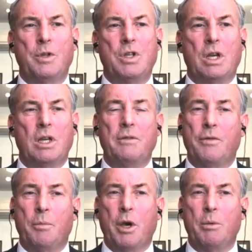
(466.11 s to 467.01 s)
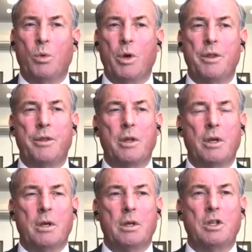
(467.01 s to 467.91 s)
particularly for people with
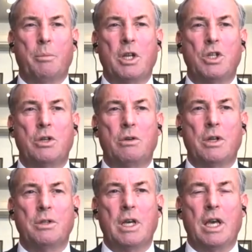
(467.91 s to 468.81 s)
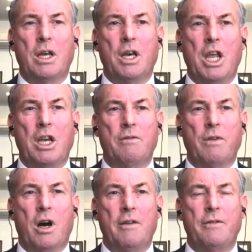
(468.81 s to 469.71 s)
dementia and at end
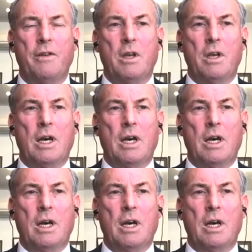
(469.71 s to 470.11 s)
of life,